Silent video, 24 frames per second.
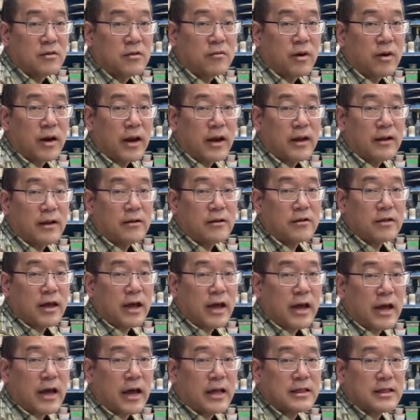right,
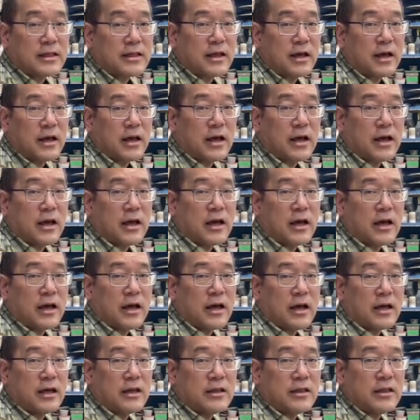that
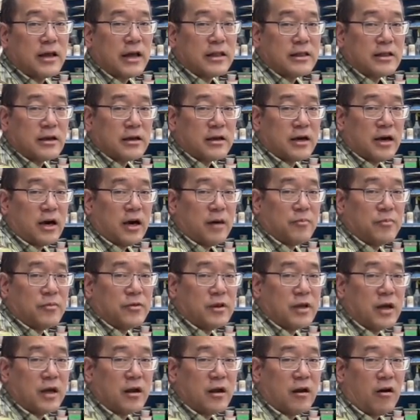the, that the
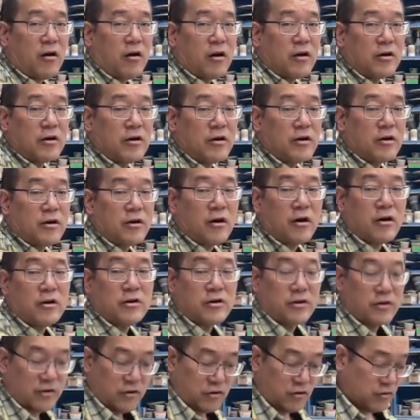cups get harder and
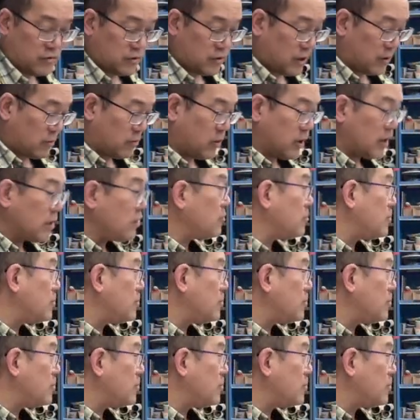harder to use. Like, what do you